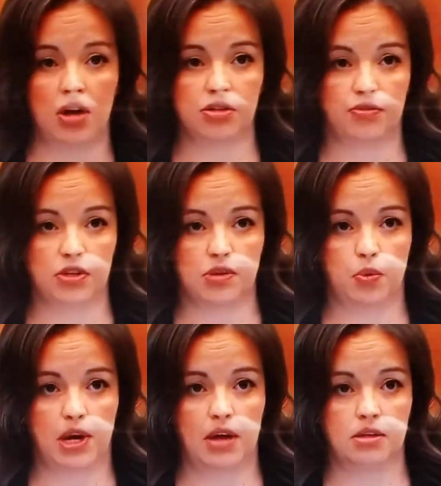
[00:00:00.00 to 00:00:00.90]
drugs for
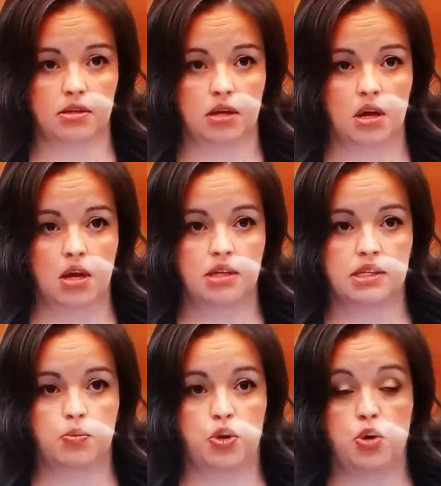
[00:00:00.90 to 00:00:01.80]
someone else,
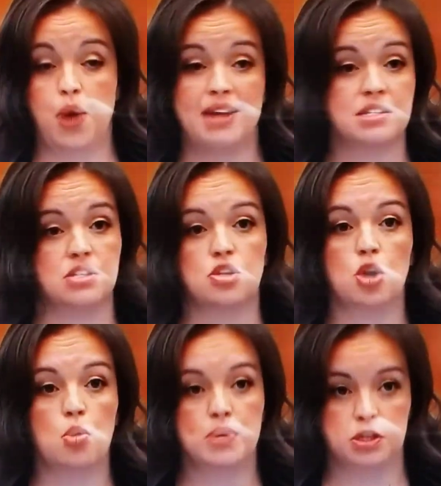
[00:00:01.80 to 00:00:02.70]
someone who acts as a
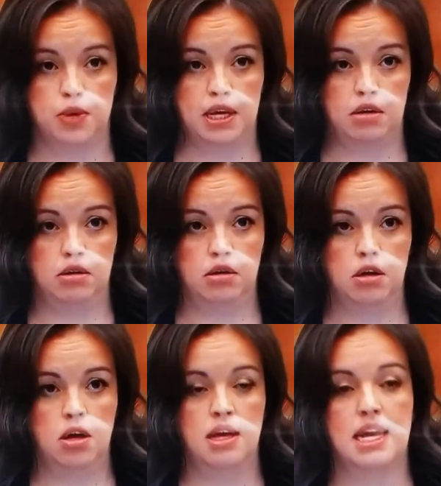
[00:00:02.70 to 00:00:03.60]
go-between,
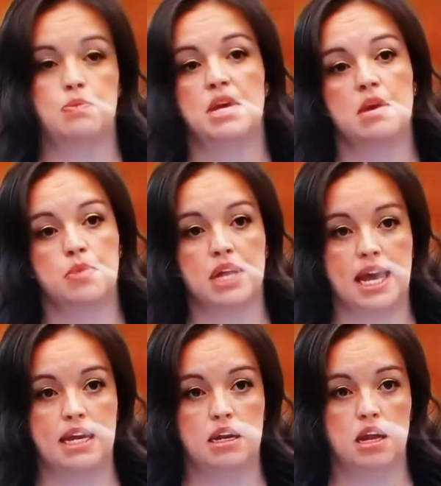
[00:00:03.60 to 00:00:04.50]
can be
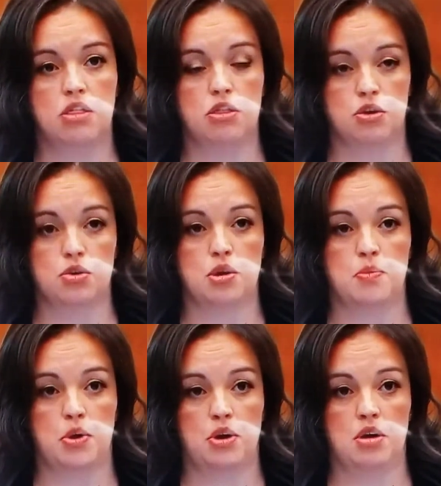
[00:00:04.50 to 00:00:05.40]
implicated in third-degree
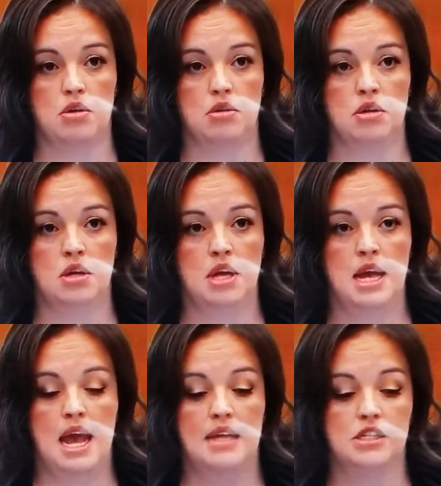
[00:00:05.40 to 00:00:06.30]
murder.
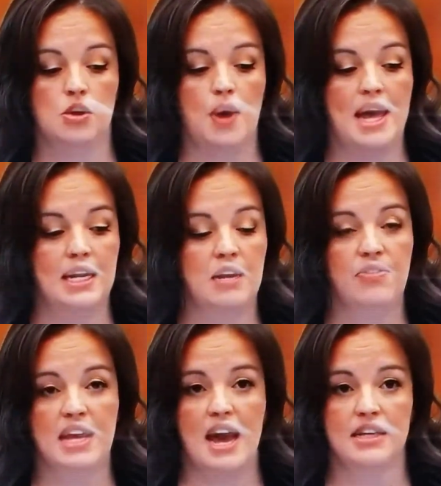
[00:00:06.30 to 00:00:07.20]
And so any
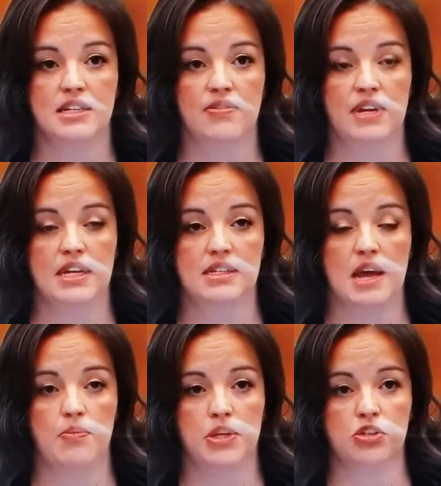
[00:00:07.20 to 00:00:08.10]
of the activities
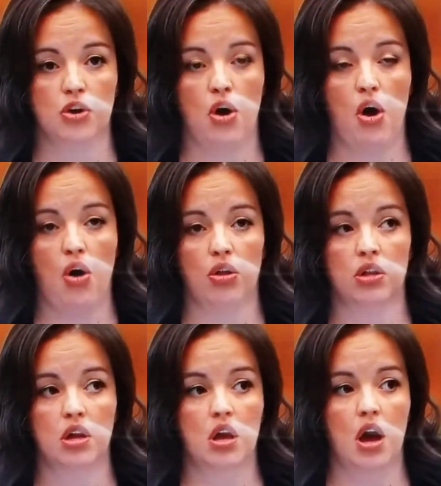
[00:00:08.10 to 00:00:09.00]
that Mr.
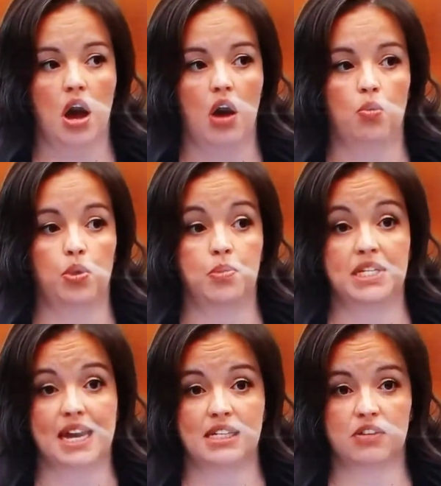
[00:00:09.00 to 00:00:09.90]
Hall would be
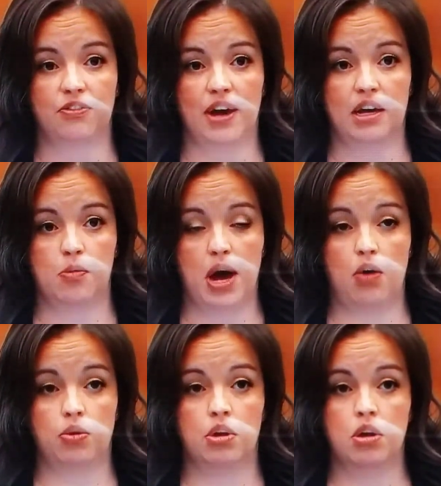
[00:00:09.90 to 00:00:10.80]
testifying
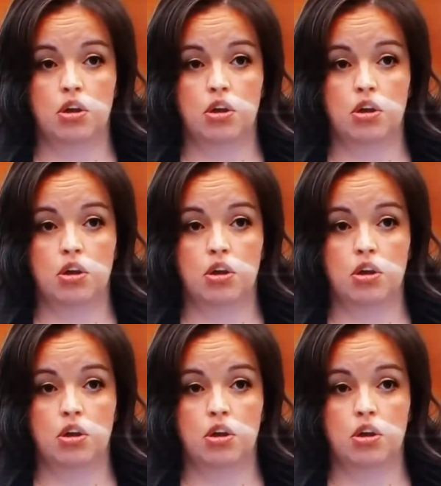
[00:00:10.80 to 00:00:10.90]
about